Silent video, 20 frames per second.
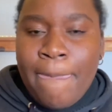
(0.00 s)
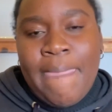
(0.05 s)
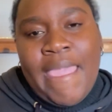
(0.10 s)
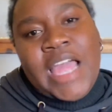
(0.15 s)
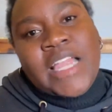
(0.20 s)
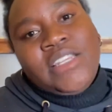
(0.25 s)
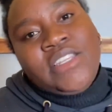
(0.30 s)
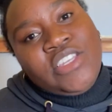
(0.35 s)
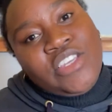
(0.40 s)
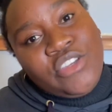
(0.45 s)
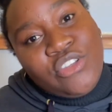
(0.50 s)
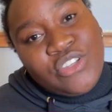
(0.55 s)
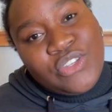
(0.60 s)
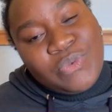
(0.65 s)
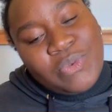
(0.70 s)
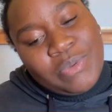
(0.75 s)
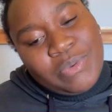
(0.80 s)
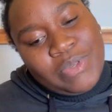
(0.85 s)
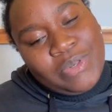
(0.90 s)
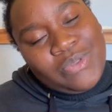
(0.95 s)
and cute
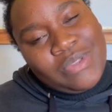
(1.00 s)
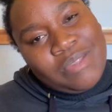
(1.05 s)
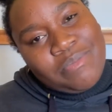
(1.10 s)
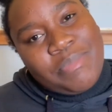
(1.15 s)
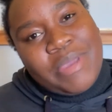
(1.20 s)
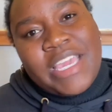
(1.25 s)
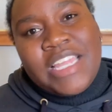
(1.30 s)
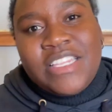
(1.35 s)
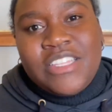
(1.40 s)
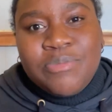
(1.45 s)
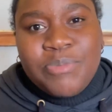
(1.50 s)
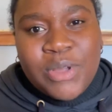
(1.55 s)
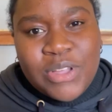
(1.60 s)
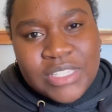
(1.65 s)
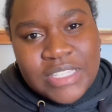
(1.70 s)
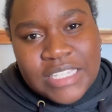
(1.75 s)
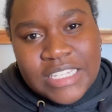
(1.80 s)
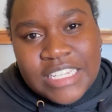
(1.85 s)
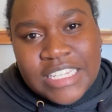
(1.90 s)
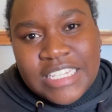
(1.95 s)
when we're doing paid
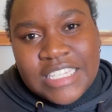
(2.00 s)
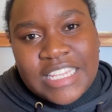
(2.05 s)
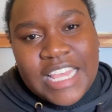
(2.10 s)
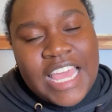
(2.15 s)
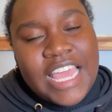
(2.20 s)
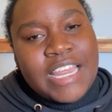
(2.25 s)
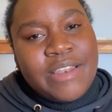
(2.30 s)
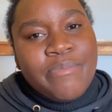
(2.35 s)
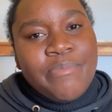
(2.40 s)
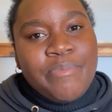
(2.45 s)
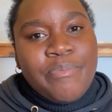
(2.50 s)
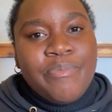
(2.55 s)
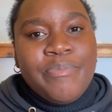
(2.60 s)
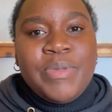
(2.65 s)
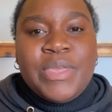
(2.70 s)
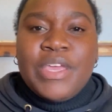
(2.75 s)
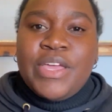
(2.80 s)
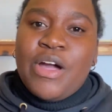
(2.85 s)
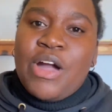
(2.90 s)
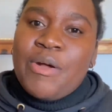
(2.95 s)
sponsors and
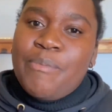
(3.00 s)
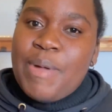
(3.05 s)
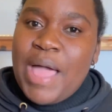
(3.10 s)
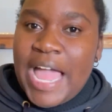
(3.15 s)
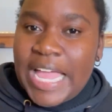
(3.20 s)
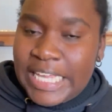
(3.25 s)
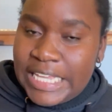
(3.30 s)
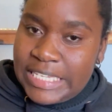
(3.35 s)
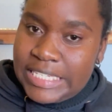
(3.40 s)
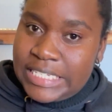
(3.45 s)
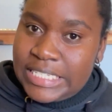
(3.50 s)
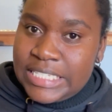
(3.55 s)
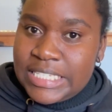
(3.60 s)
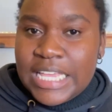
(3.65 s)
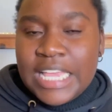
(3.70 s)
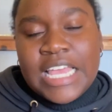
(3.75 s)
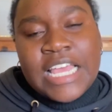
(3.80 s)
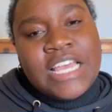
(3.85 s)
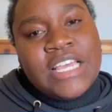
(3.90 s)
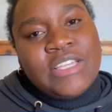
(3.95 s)
PR packages.
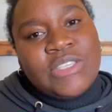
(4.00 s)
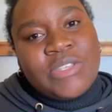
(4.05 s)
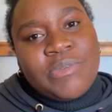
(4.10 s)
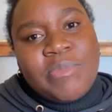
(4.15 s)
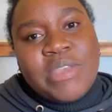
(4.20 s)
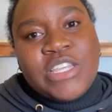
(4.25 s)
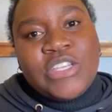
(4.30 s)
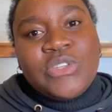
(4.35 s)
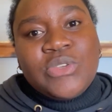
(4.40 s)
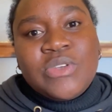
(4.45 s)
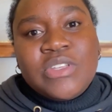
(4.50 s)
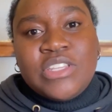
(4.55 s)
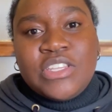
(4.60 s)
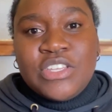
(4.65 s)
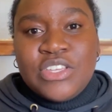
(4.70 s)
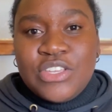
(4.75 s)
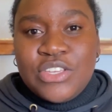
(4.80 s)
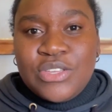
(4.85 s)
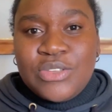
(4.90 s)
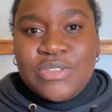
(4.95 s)
So make sure
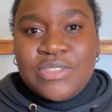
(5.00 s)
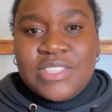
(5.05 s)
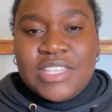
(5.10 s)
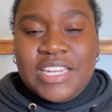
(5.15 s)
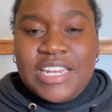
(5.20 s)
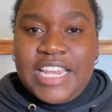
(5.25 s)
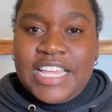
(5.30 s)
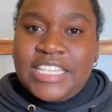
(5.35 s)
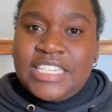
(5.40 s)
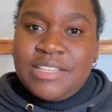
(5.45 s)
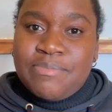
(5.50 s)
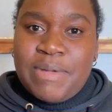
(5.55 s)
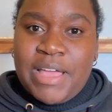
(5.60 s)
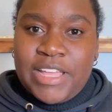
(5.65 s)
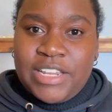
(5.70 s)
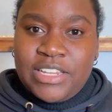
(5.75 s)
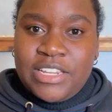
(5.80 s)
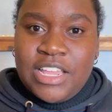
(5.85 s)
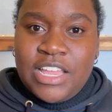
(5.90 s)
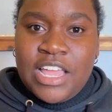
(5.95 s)
to use the links in
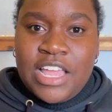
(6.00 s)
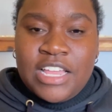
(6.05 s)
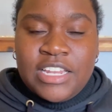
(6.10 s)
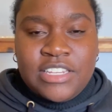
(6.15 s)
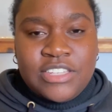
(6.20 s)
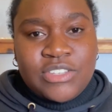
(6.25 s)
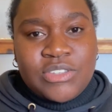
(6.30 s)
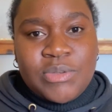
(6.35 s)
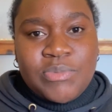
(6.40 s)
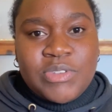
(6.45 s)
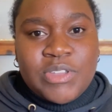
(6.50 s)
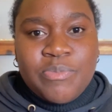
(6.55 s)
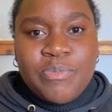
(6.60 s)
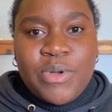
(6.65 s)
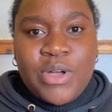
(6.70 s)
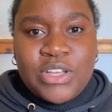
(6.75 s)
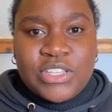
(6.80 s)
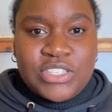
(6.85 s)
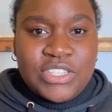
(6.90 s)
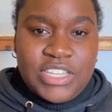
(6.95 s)
my description
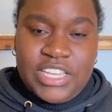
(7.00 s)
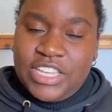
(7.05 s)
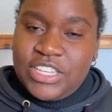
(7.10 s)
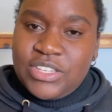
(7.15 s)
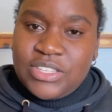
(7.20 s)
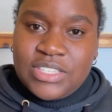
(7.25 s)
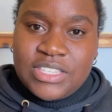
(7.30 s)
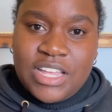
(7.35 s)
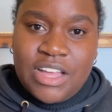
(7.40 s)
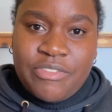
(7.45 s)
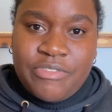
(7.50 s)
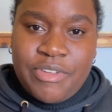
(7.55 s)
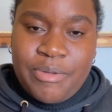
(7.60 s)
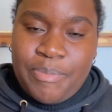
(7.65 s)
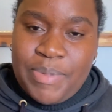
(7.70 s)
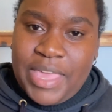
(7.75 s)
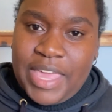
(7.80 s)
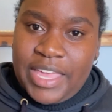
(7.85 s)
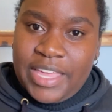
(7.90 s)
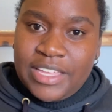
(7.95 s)
box to get yourself a
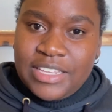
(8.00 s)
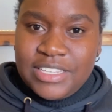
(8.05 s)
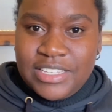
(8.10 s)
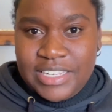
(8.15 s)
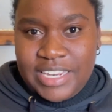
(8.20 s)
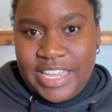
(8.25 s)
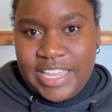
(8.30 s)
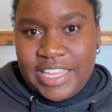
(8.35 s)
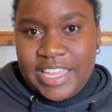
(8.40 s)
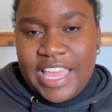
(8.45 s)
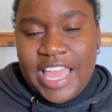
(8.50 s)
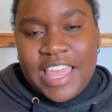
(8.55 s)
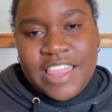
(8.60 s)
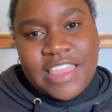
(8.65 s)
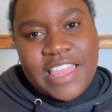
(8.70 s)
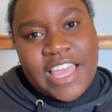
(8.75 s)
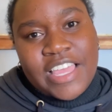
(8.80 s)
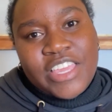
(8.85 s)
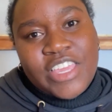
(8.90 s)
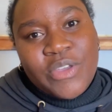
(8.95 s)
pair today.
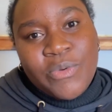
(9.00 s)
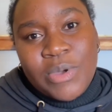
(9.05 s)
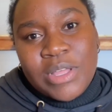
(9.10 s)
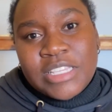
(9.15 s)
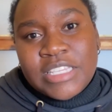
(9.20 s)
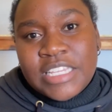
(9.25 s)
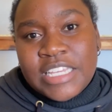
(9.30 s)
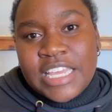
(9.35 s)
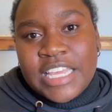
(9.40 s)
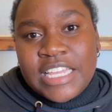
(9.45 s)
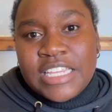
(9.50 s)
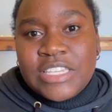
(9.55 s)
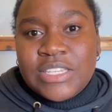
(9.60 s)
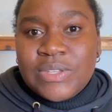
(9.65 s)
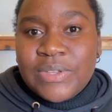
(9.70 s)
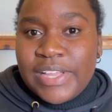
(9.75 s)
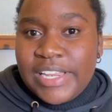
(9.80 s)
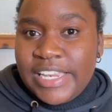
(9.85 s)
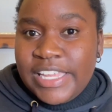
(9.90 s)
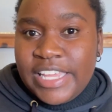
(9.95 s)
And thank you once again
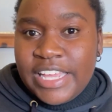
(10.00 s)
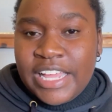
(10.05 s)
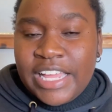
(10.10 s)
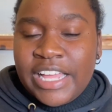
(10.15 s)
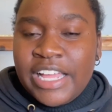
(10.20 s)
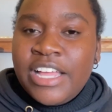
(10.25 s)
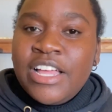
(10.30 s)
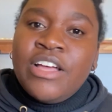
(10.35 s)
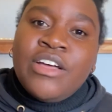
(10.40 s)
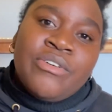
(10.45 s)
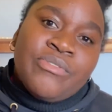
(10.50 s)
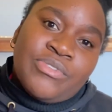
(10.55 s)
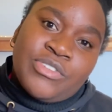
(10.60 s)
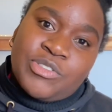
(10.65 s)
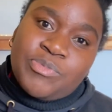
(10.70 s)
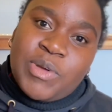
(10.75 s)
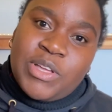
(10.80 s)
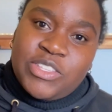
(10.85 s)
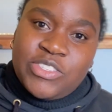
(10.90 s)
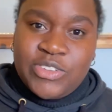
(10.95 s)
to Aaliyah for
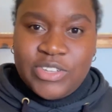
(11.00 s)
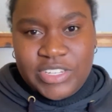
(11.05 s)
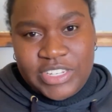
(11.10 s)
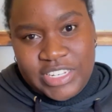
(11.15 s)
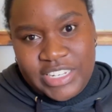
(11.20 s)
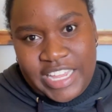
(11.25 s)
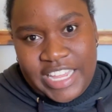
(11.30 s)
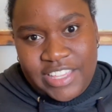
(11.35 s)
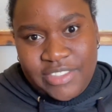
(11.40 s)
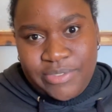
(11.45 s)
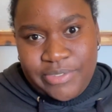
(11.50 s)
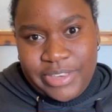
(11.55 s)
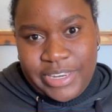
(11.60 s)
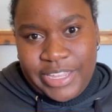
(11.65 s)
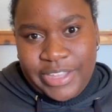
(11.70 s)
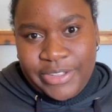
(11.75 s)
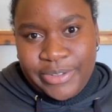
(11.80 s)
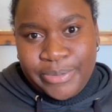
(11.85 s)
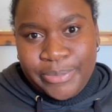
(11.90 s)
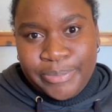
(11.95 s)
sponsoring today's
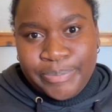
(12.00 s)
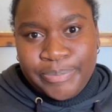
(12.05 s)
video.